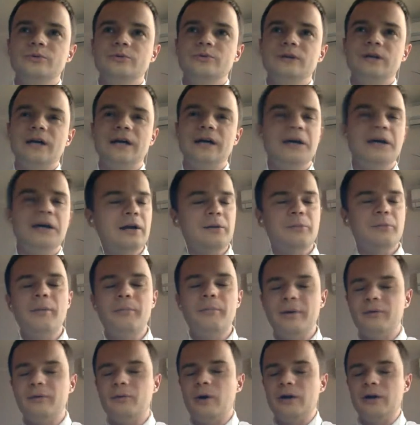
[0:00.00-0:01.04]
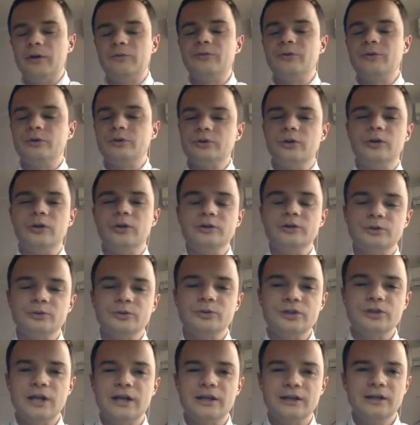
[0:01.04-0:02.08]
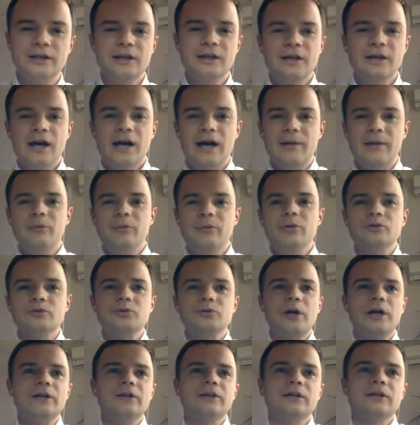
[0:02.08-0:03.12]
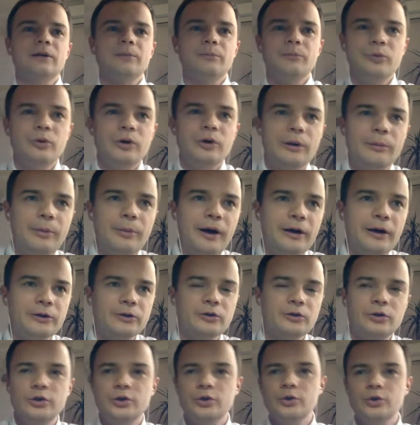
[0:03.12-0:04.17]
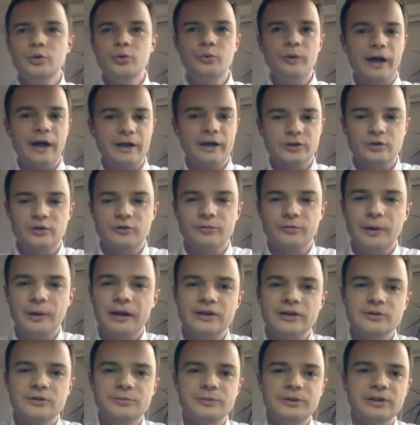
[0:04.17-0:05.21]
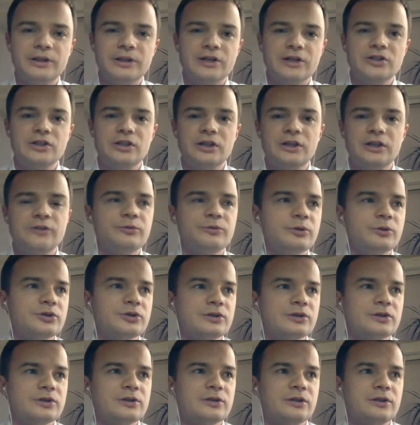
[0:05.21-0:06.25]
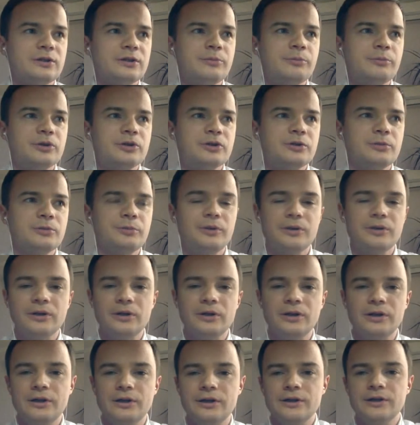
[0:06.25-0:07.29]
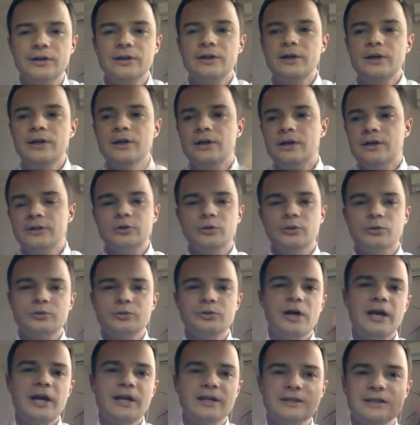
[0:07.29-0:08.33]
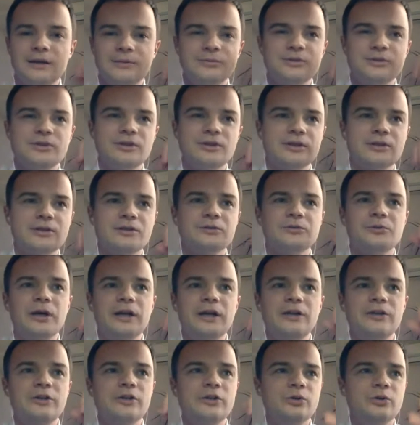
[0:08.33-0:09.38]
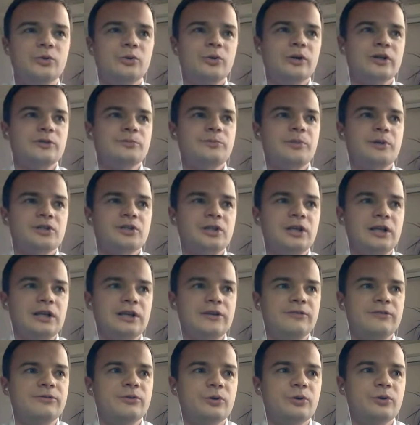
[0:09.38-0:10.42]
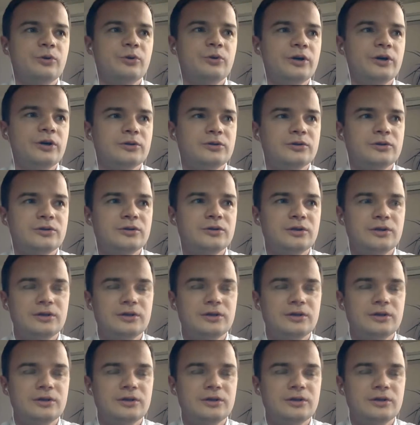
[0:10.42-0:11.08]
I remember one of your talks, you said, I'm not writing a book about new ways of management, actually. It wasn't possible to create something really new, especially if you are not